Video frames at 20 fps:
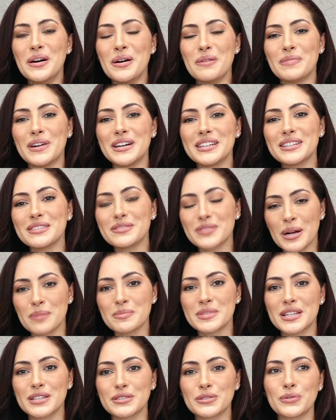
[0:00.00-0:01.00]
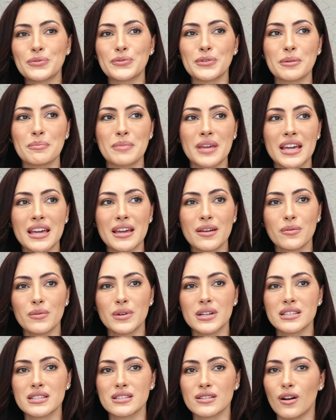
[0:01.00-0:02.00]
but in Ram Setu for me
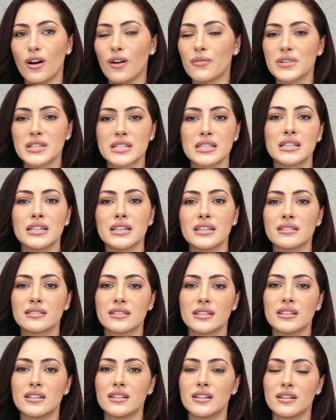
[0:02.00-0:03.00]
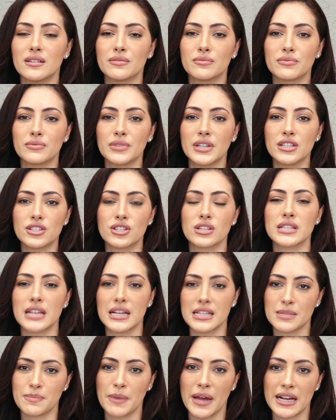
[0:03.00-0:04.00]
was obviously the religious
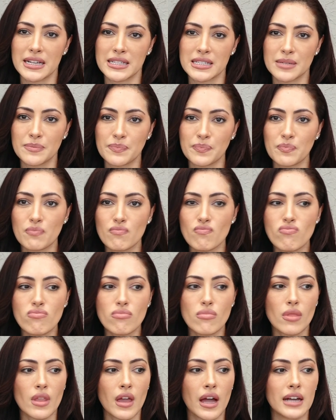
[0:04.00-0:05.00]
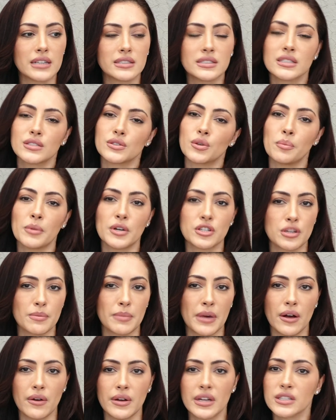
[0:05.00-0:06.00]
aspect. I didn't know much
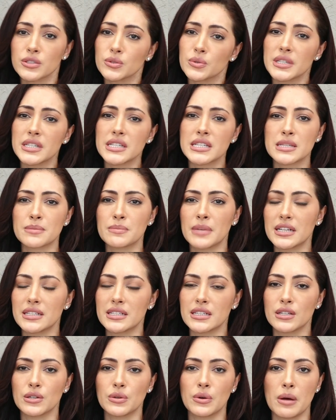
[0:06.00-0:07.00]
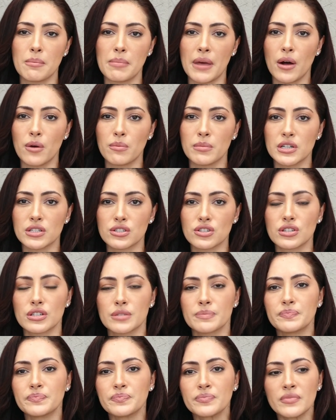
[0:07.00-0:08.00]
about Hinduism, I didn't know about much
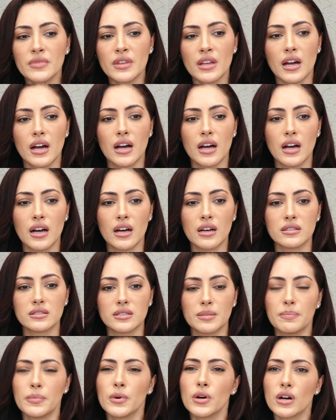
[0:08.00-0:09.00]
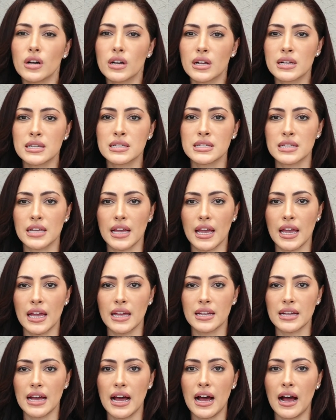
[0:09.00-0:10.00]
uh, the books
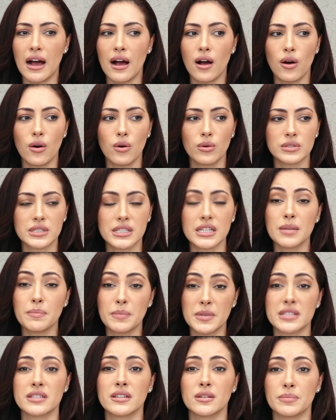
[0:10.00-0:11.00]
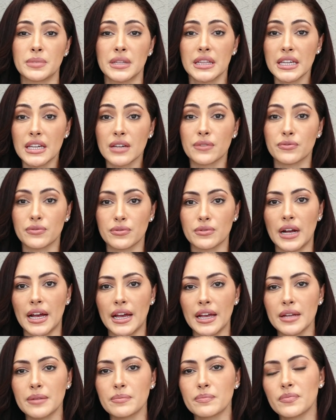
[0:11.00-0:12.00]
and how deep is their belief,
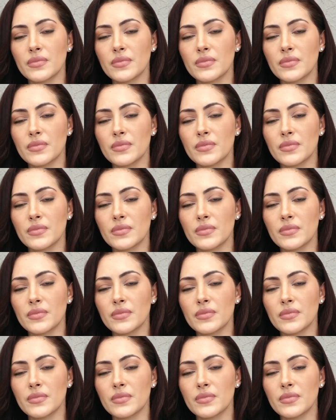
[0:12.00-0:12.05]
right?